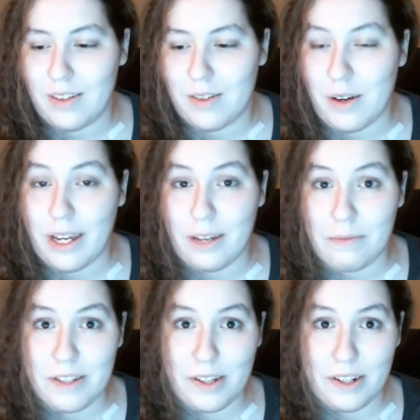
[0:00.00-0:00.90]
So I had
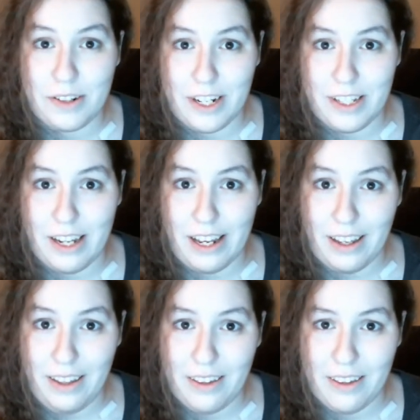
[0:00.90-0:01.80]
my surgery
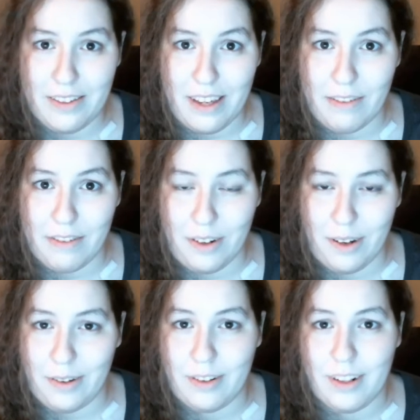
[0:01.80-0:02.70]
today, this
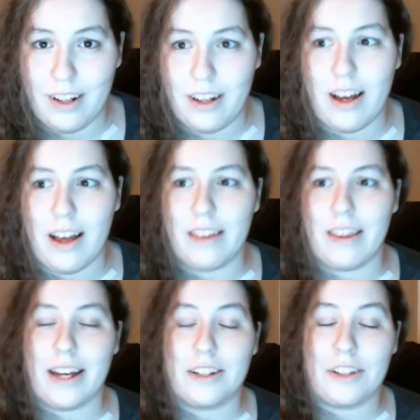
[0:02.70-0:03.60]
afternoon.
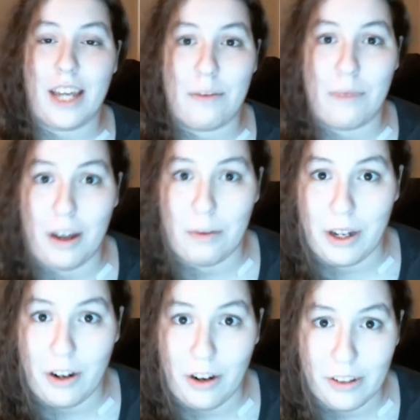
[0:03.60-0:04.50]
They actually had me come
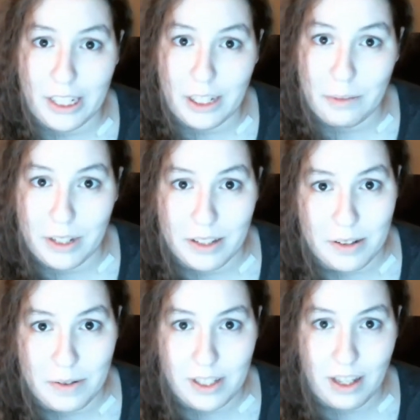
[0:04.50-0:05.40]
in early because
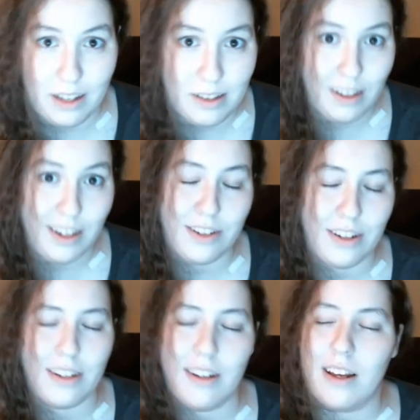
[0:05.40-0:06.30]
there was a
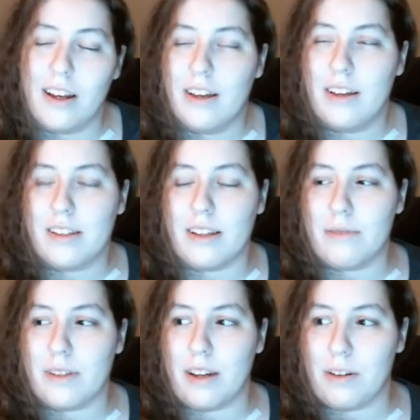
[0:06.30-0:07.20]
cancellation. So that
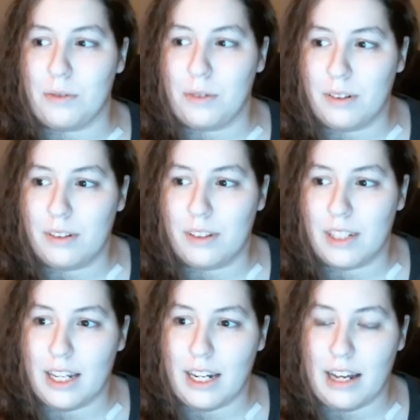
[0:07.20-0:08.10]
was kind of cool,
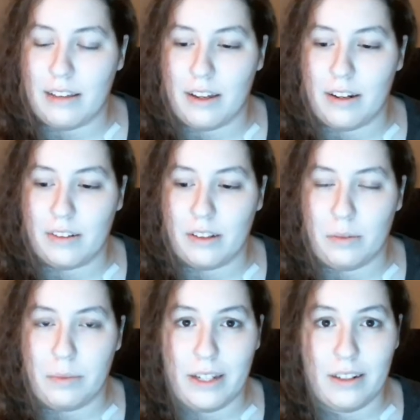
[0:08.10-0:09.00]
getting out there a
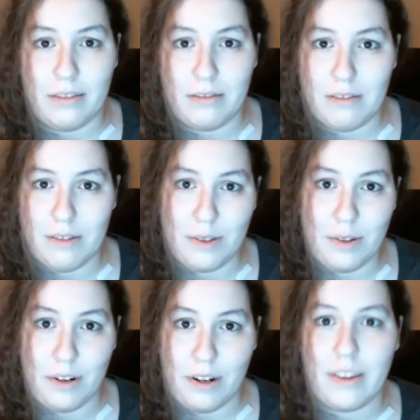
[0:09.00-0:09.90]
little bit
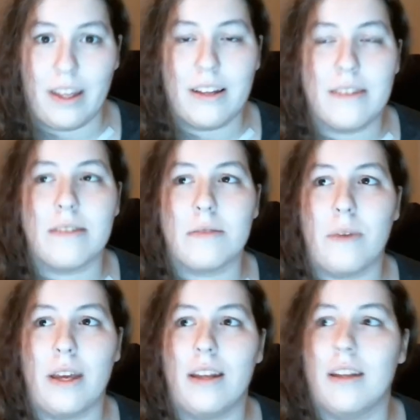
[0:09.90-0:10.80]
sooner than
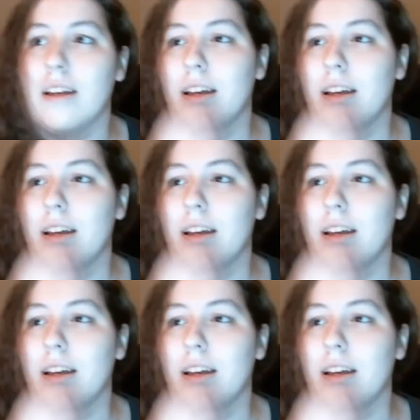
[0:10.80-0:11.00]
anticipated.